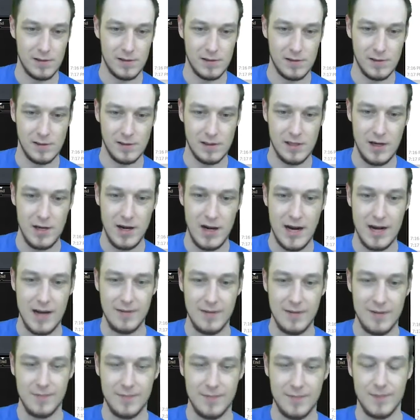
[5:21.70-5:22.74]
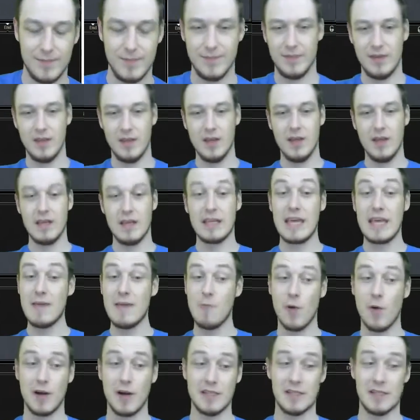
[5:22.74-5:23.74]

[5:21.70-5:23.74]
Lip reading: Alright. Game 1 is